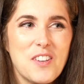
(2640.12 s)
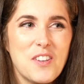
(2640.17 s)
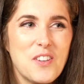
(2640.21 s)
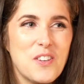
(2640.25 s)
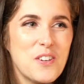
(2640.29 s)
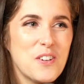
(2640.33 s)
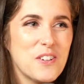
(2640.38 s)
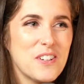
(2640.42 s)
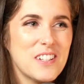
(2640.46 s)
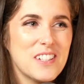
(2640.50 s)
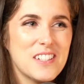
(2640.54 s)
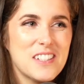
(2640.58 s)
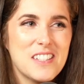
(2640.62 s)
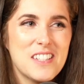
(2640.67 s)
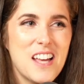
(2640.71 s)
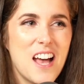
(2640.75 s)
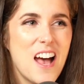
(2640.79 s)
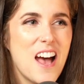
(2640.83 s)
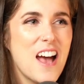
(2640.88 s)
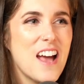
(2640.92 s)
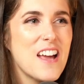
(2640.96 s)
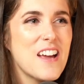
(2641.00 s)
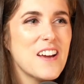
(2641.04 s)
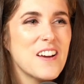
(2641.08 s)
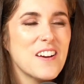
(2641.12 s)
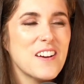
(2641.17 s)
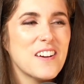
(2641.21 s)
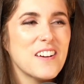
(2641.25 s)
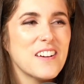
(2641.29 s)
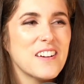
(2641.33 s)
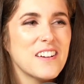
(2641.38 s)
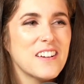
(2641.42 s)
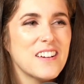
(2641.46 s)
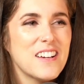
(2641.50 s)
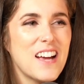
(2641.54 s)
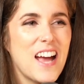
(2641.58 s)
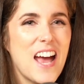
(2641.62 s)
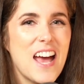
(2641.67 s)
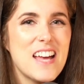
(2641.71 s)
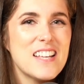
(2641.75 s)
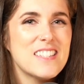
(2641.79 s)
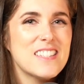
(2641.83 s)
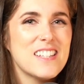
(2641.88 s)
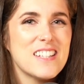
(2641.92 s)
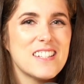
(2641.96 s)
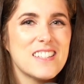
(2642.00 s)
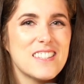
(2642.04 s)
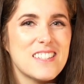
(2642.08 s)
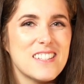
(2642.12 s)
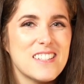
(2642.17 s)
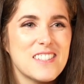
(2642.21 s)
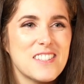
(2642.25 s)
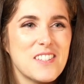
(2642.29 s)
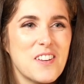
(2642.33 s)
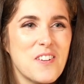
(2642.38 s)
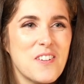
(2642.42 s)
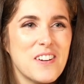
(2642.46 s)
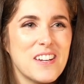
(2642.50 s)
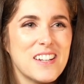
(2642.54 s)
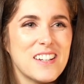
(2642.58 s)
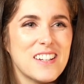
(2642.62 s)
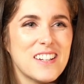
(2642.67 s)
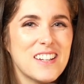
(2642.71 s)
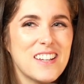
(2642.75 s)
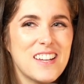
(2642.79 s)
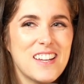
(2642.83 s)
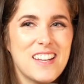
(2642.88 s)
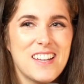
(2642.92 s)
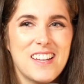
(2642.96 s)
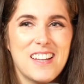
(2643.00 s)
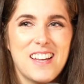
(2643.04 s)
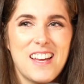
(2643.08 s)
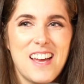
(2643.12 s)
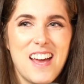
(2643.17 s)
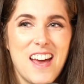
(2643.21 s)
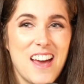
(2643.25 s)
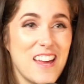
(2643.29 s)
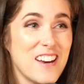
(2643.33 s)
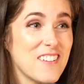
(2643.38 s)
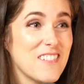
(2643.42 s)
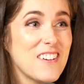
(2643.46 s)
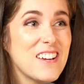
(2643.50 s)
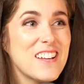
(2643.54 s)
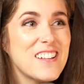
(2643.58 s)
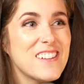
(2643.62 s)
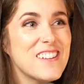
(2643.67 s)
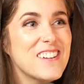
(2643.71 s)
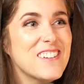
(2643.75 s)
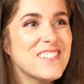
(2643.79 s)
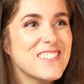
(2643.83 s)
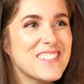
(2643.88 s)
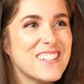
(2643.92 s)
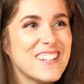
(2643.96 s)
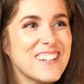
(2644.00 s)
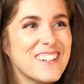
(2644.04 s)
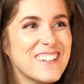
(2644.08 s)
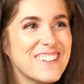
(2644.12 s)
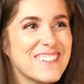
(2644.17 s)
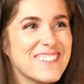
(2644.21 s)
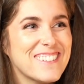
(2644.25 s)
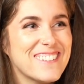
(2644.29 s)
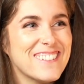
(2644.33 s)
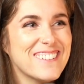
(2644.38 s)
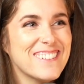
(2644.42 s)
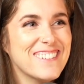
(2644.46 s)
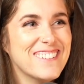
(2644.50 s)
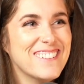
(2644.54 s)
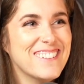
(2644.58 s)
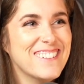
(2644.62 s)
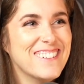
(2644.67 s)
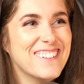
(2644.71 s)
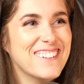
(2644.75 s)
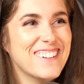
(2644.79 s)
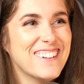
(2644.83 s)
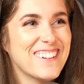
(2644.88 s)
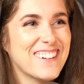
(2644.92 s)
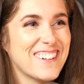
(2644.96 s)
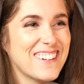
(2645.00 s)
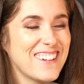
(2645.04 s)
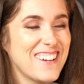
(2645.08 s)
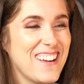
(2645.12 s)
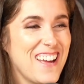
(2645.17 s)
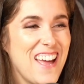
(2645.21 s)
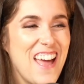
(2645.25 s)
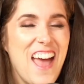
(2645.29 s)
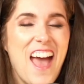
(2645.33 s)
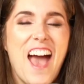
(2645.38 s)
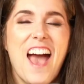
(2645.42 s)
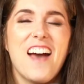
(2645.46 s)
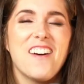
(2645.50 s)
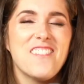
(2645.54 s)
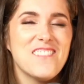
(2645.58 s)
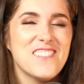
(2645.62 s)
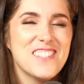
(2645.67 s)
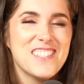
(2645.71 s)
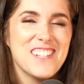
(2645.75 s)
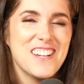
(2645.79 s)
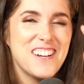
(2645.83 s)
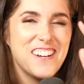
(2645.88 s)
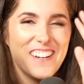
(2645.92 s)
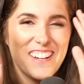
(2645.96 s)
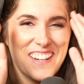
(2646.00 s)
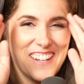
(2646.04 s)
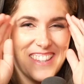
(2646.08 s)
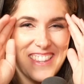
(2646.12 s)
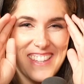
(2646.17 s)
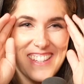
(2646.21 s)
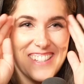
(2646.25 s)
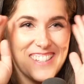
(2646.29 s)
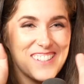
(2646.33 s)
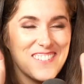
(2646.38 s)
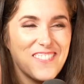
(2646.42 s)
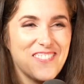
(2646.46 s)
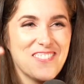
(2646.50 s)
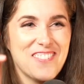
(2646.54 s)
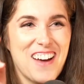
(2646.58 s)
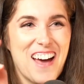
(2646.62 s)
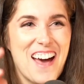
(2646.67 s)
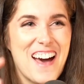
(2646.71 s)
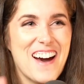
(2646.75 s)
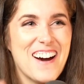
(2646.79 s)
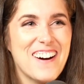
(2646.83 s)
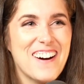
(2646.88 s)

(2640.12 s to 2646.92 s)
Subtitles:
your entire essence is going, how do I close it? I'm sorry. This is wow.